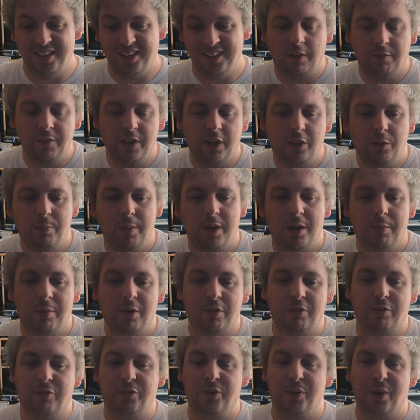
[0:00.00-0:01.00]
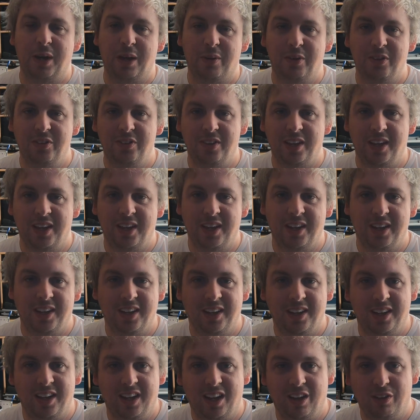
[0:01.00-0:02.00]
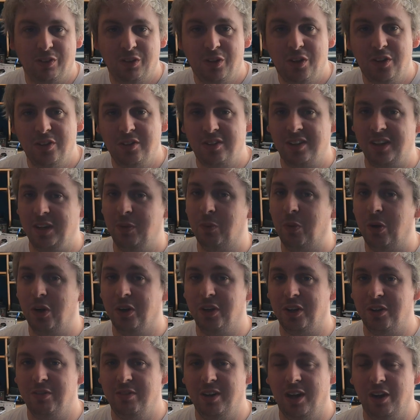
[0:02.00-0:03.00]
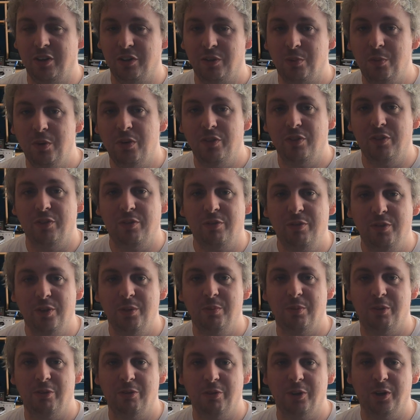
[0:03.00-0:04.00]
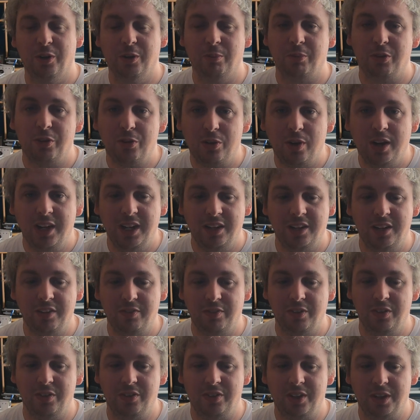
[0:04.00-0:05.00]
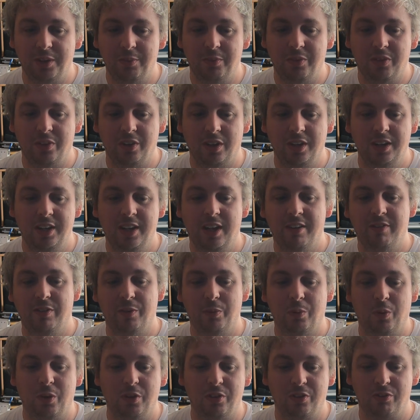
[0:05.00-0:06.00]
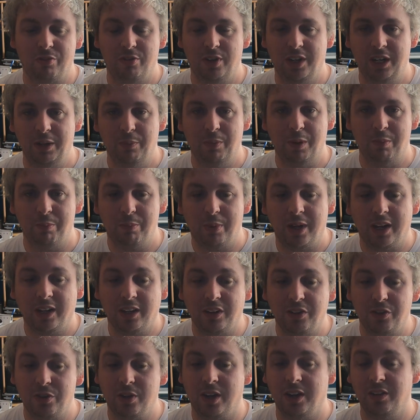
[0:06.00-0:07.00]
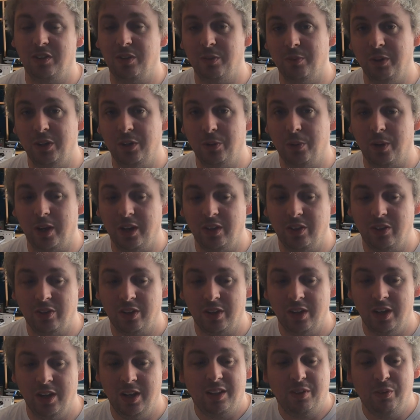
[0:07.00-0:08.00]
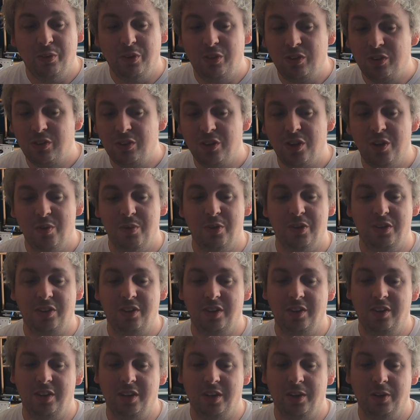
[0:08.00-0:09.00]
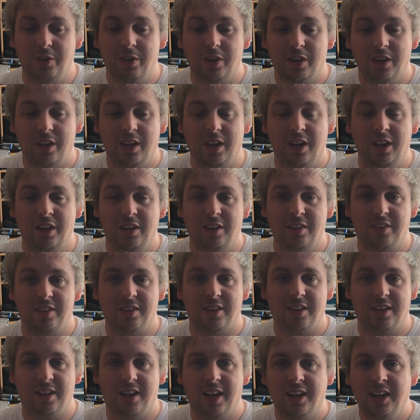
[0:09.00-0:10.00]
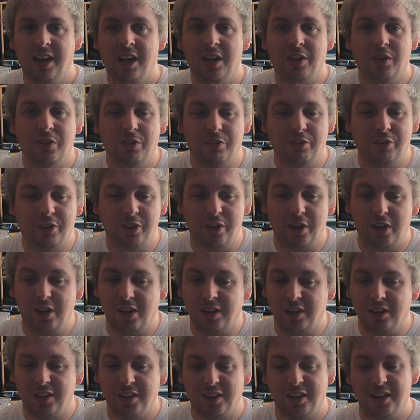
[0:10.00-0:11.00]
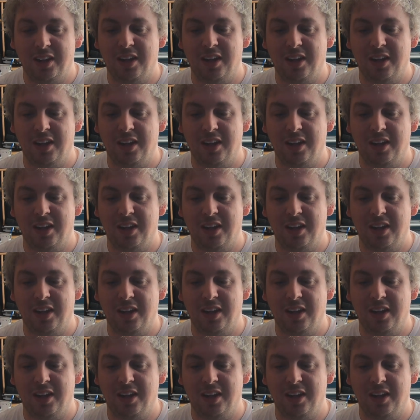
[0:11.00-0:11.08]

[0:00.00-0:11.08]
I think I spent about 4 hours there. I was constantly walking around, moving from room to room, trying different synths, and never once really went back and tried something twice. There was so much to do, and I can't cover it all.